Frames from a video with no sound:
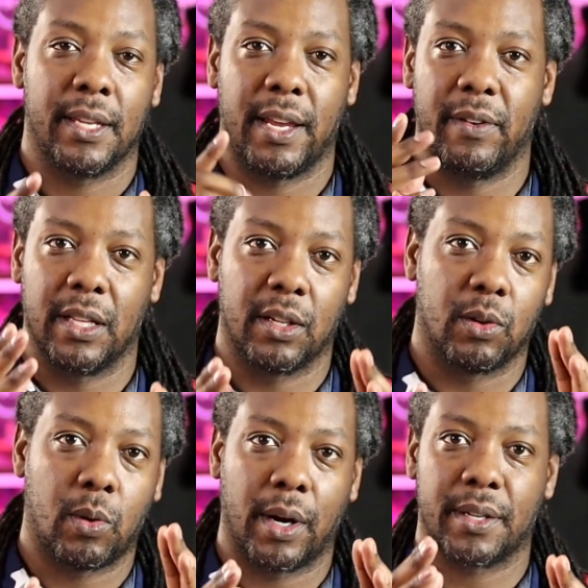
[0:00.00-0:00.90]
give you the
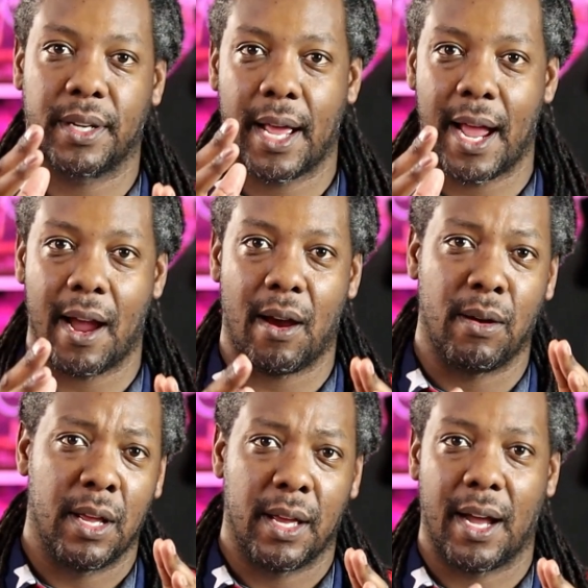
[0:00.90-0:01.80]
little quirks on
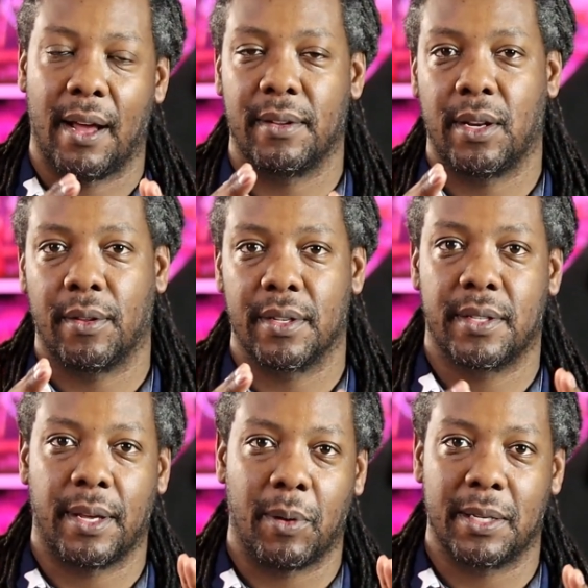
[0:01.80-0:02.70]
how
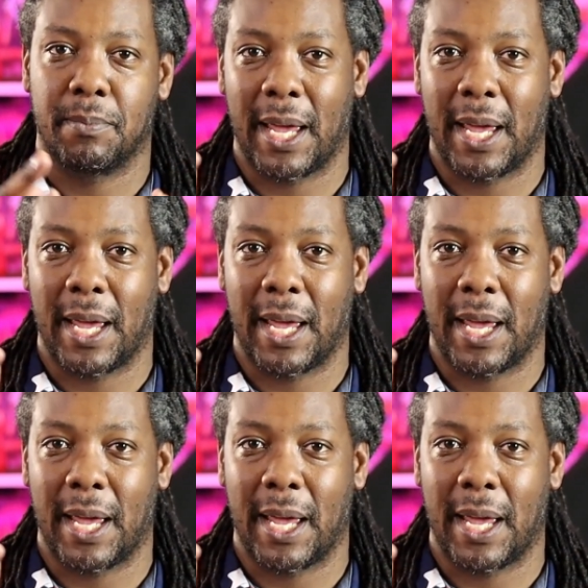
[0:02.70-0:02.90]
what